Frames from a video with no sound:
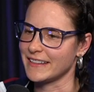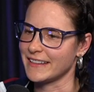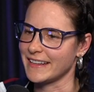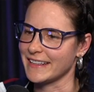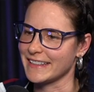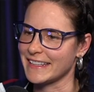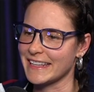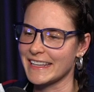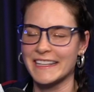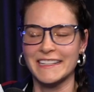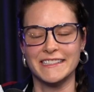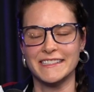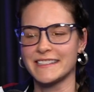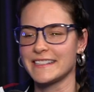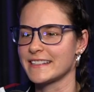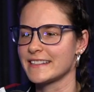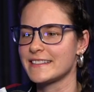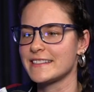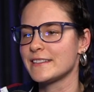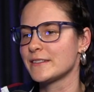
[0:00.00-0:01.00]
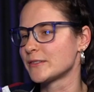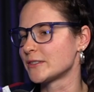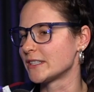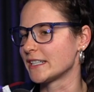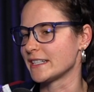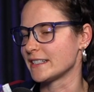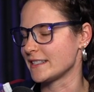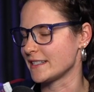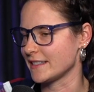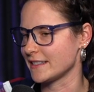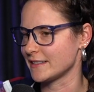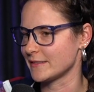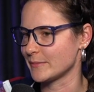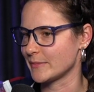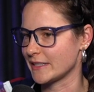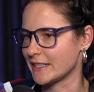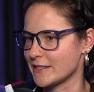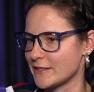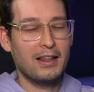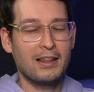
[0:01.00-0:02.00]
I, it's 16 or 18,
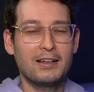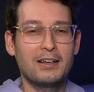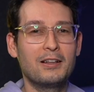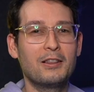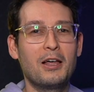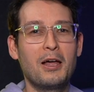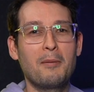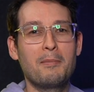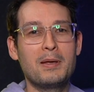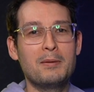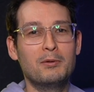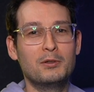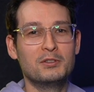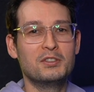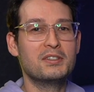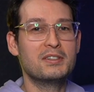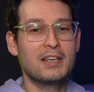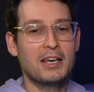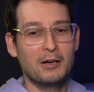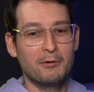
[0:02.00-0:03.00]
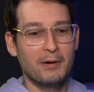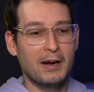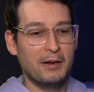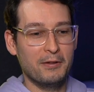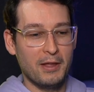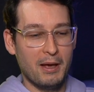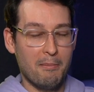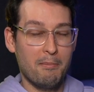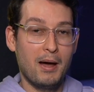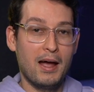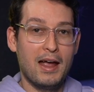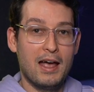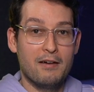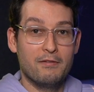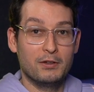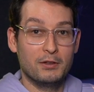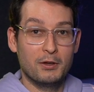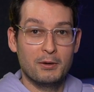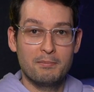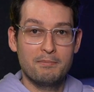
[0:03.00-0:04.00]
but I uh, don't uh, like a lot one. of people just get around that by
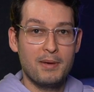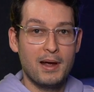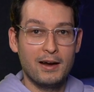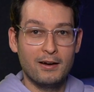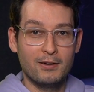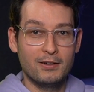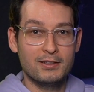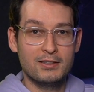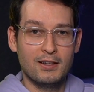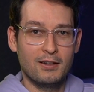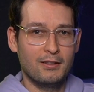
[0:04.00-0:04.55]
having their parent.